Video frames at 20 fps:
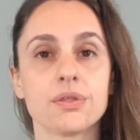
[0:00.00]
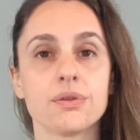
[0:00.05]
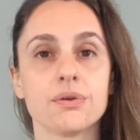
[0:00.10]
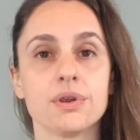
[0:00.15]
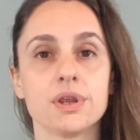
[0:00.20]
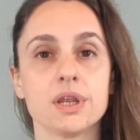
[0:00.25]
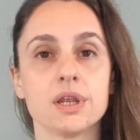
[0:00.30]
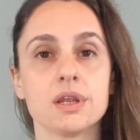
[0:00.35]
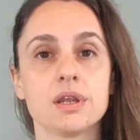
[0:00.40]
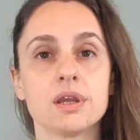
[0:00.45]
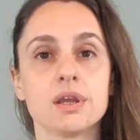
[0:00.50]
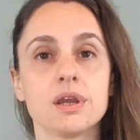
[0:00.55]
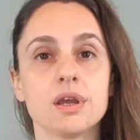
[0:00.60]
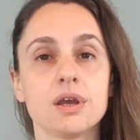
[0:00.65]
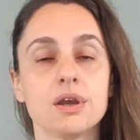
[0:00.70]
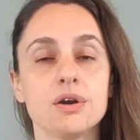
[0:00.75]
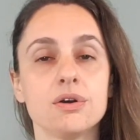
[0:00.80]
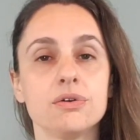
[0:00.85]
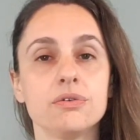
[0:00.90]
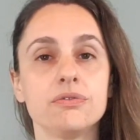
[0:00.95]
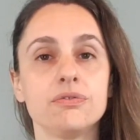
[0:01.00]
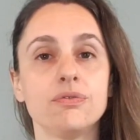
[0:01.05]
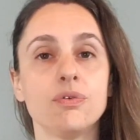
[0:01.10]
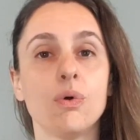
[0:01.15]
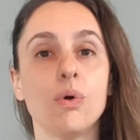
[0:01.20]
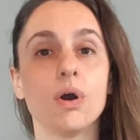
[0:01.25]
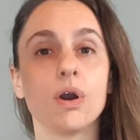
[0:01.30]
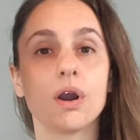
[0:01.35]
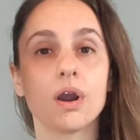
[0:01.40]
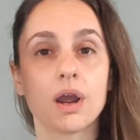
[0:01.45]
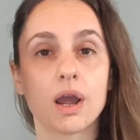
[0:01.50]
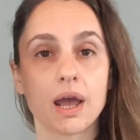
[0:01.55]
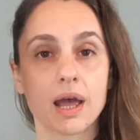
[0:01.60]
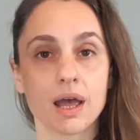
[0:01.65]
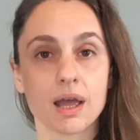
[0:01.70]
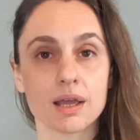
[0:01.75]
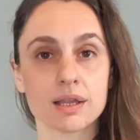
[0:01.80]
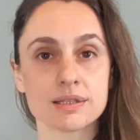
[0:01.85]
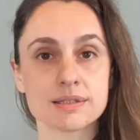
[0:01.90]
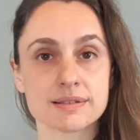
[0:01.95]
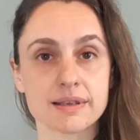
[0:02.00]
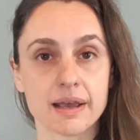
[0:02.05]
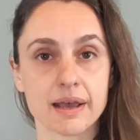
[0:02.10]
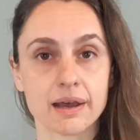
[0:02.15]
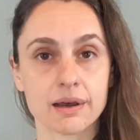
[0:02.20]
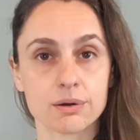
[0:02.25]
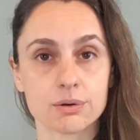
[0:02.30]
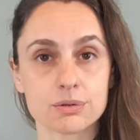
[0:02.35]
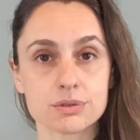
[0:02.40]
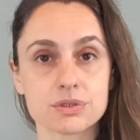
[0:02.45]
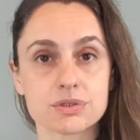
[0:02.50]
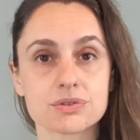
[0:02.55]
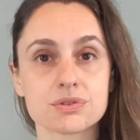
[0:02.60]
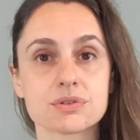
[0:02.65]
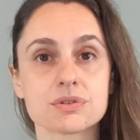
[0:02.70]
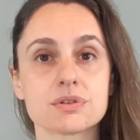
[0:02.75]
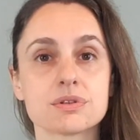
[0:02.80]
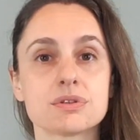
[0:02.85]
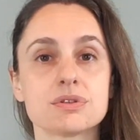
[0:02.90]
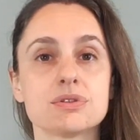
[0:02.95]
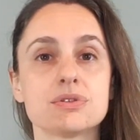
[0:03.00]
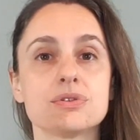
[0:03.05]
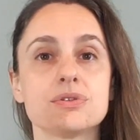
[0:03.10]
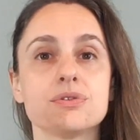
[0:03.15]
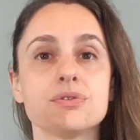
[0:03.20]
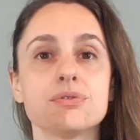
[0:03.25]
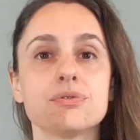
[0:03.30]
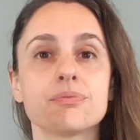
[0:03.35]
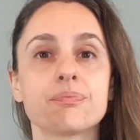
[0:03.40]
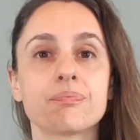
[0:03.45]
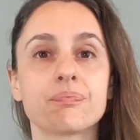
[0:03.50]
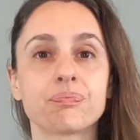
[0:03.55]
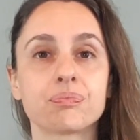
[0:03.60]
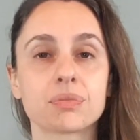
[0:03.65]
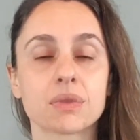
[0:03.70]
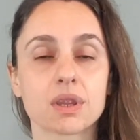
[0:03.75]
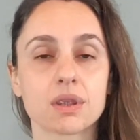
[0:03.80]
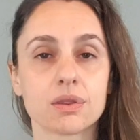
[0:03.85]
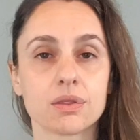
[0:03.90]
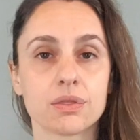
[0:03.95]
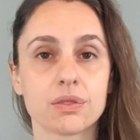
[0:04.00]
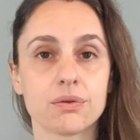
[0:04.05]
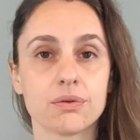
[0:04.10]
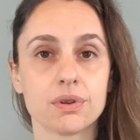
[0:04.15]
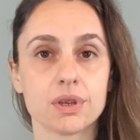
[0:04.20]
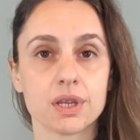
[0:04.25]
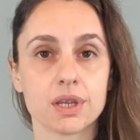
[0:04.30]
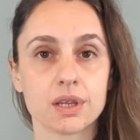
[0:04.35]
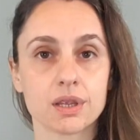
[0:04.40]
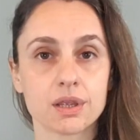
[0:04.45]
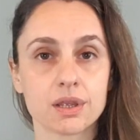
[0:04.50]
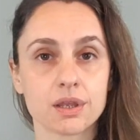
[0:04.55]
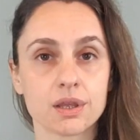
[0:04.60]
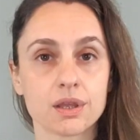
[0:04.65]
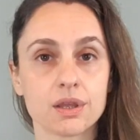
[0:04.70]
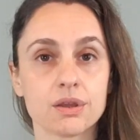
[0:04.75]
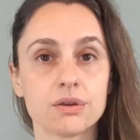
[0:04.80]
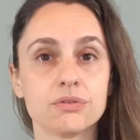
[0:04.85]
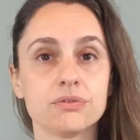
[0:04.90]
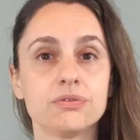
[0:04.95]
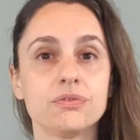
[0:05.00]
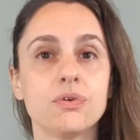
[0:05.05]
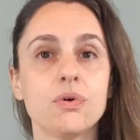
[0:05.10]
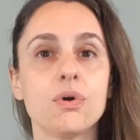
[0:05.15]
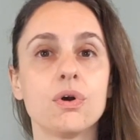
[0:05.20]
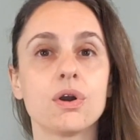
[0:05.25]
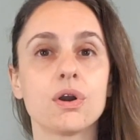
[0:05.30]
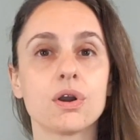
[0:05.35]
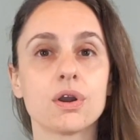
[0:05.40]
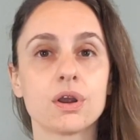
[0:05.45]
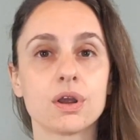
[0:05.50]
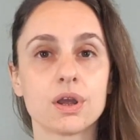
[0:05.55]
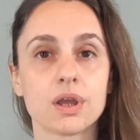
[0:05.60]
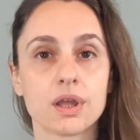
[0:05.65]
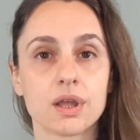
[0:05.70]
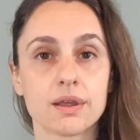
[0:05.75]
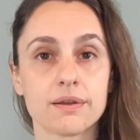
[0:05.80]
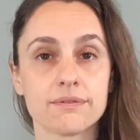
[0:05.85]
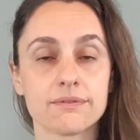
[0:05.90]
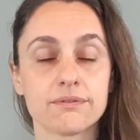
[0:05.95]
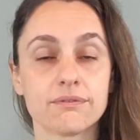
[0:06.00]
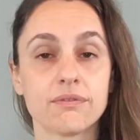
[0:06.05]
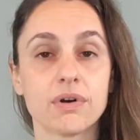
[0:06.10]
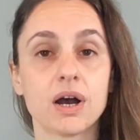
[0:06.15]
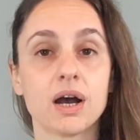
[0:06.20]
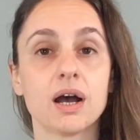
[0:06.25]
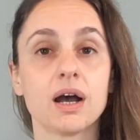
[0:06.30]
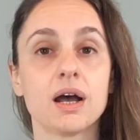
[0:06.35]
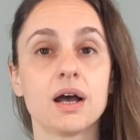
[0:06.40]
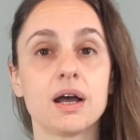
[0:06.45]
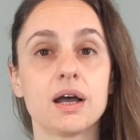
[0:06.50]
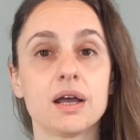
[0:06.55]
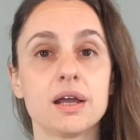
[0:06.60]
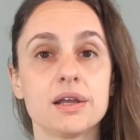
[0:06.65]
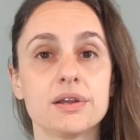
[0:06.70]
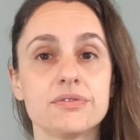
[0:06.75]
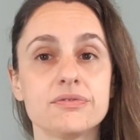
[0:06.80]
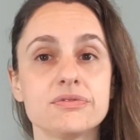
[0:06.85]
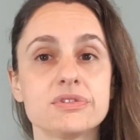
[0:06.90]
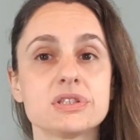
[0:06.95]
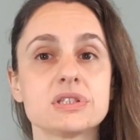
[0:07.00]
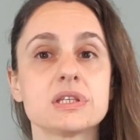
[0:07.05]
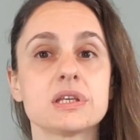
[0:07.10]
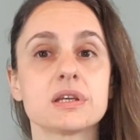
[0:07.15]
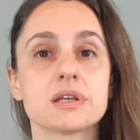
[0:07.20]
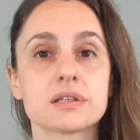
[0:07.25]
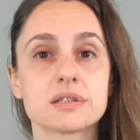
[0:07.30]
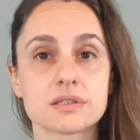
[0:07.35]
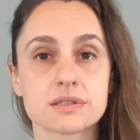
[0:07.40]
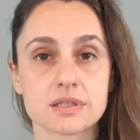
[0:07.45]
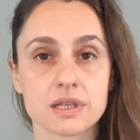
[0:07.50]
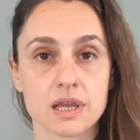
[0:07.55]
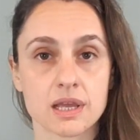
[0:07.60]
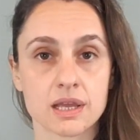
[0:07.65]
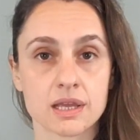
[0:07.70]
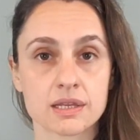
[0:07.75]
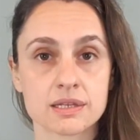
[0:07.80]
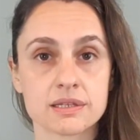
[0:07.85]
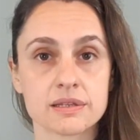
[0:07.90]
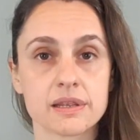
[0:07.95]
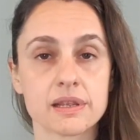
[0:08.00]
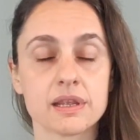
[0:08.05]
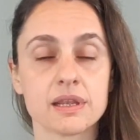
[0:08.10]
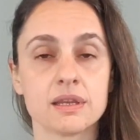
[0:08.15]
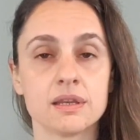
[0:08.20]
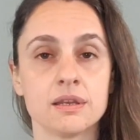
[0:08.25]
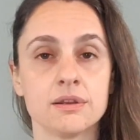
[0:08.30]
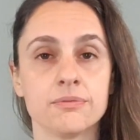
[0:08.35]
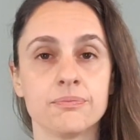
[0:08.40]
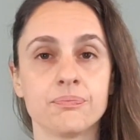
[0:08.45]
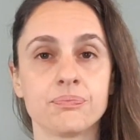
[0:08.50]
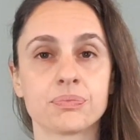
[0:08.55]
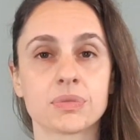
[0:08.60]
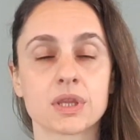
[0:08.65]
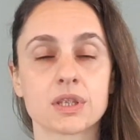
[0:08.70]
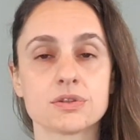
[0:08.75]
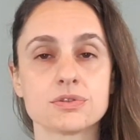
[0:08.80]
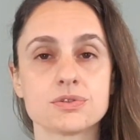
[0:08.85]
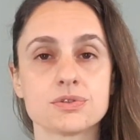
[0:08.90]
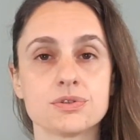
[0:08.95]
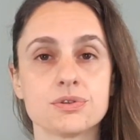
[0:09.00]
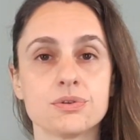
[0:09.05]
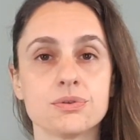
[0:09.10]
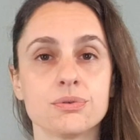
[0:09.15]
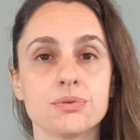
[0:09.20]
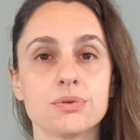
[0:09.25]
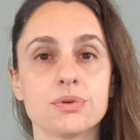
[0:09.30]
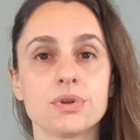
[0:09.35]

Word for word: three, four, and out. Two, three, four, five, six, and in two,